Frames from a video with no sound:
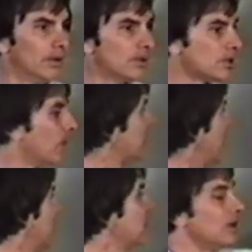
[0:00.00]
So all he
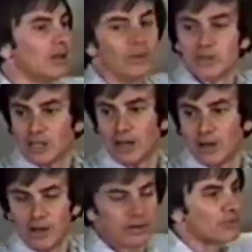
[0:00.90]
had to do is get
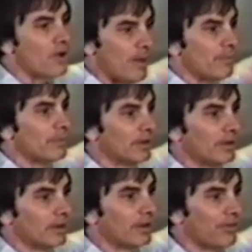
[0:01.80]
on, drop
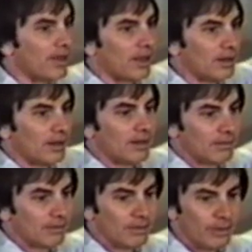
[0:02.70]
the thing in
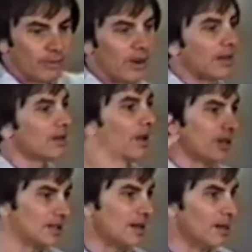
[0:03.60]
the rut and go
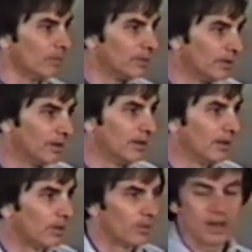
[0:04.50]
to sleep.
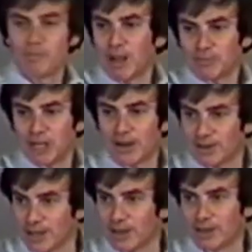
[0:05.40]
And when he bumped out
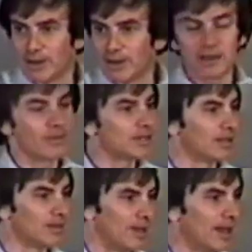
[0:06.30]
at the other end, he was
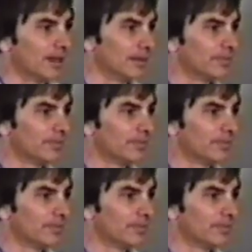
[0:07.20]
at the market.